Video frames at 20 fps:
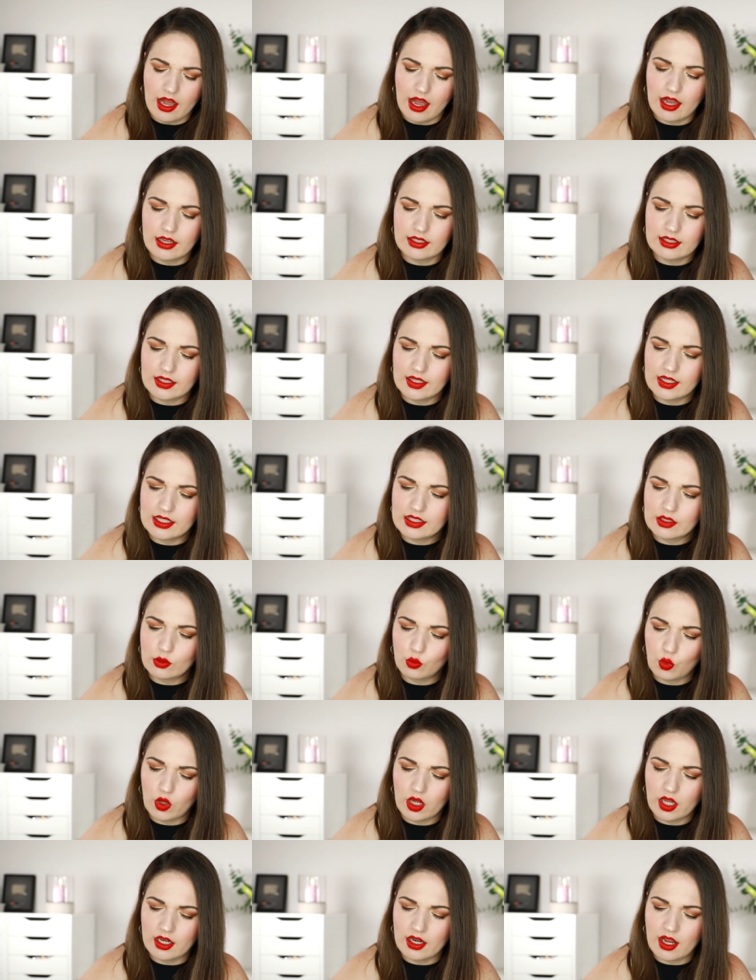Essence
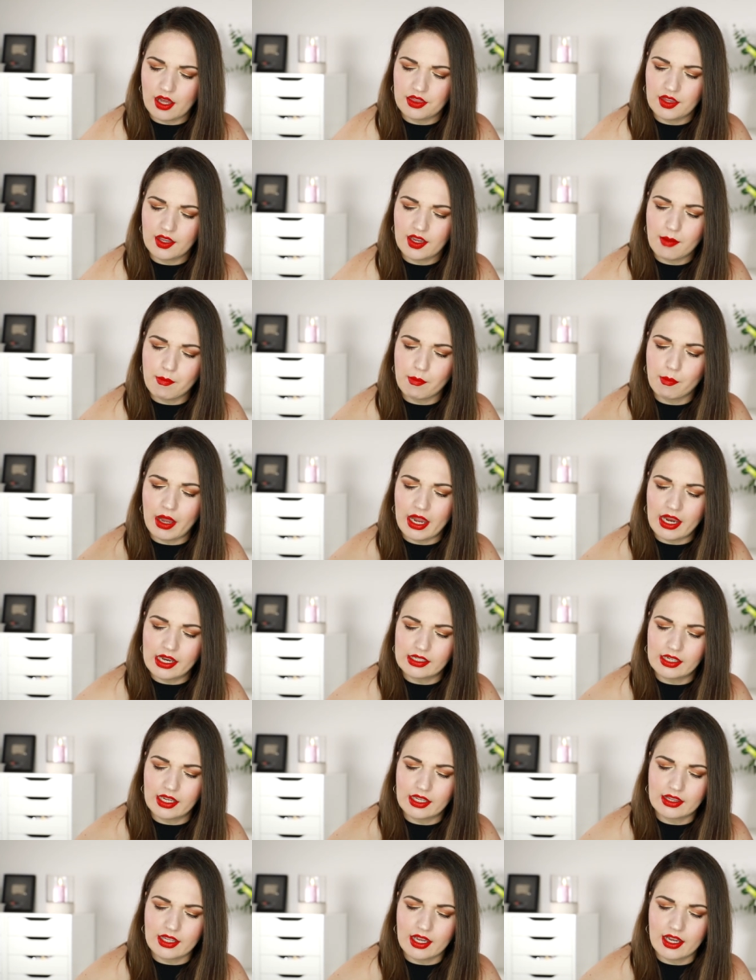one, I think I might
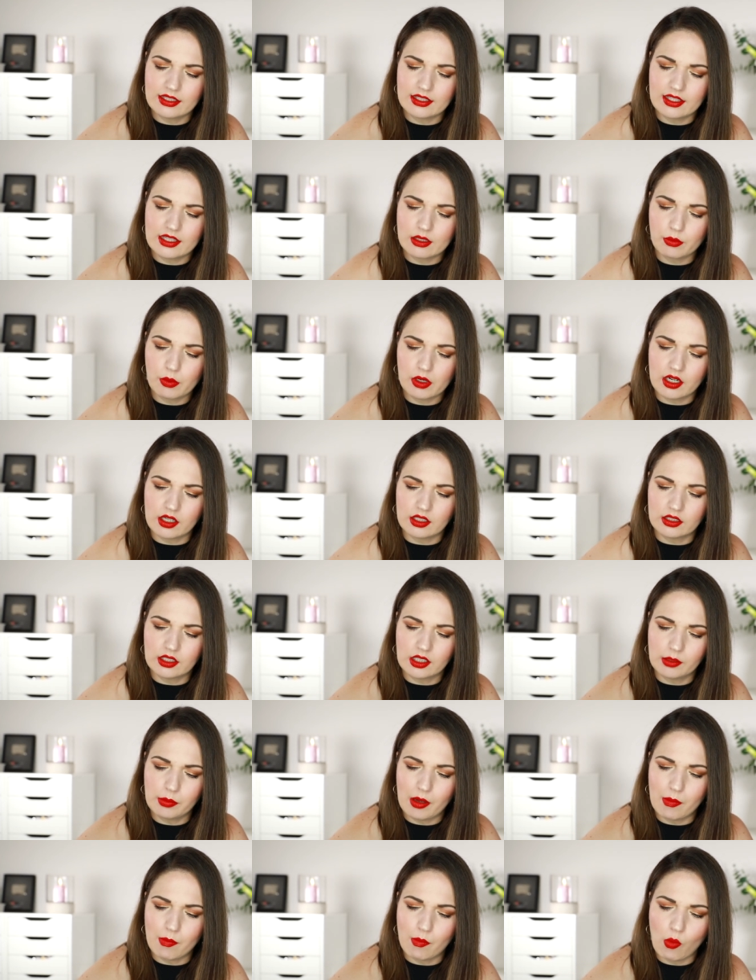like the Essence one a
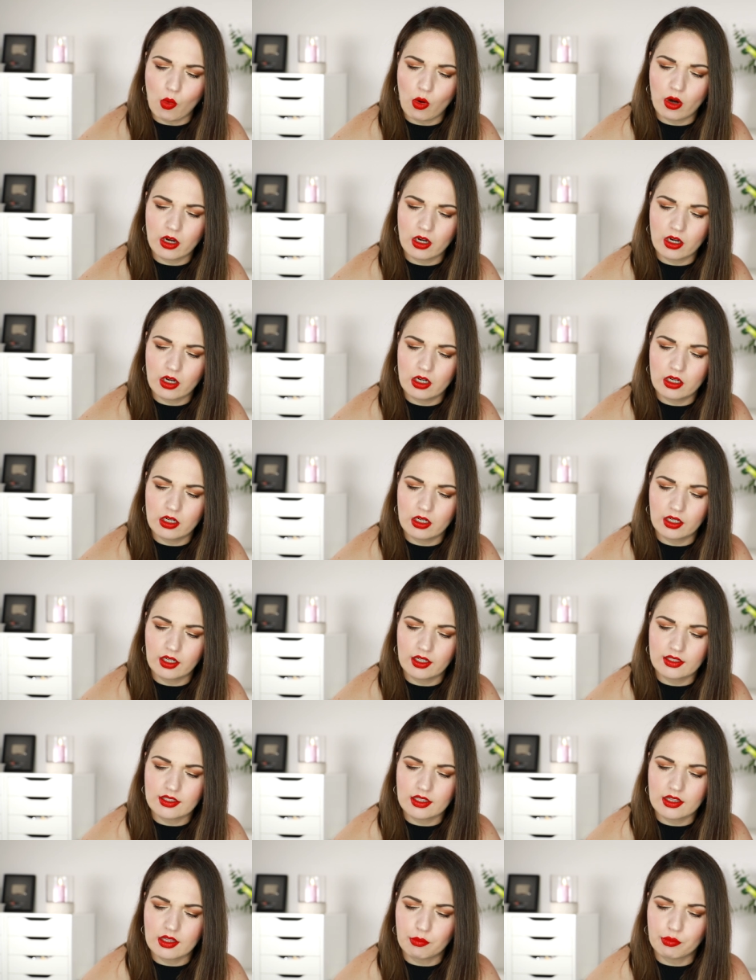little bit more
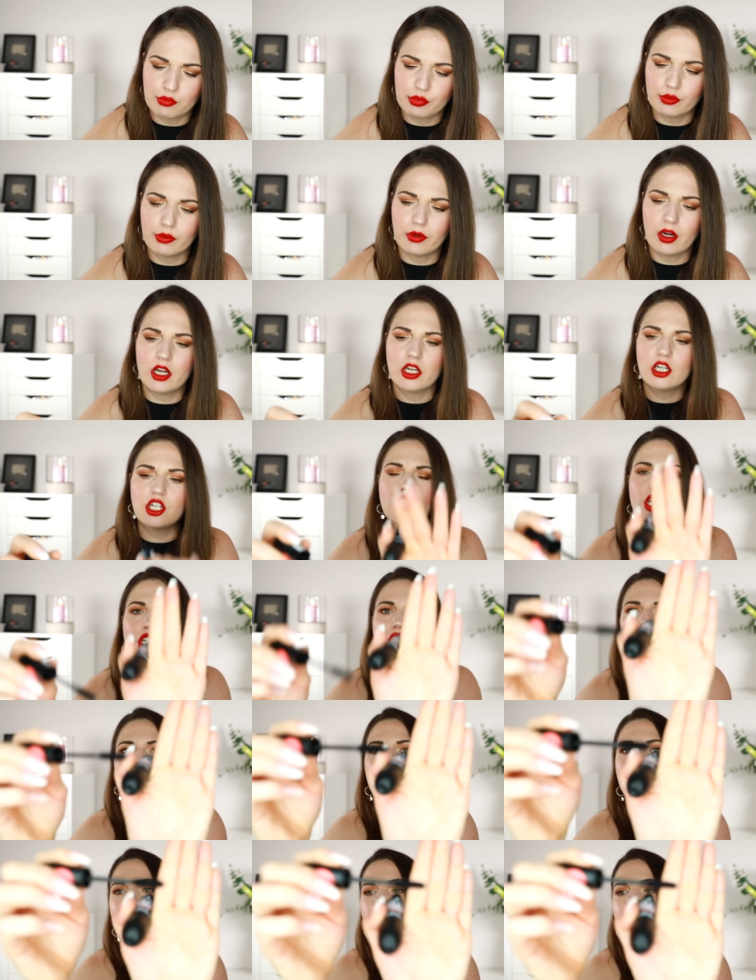because of the brush,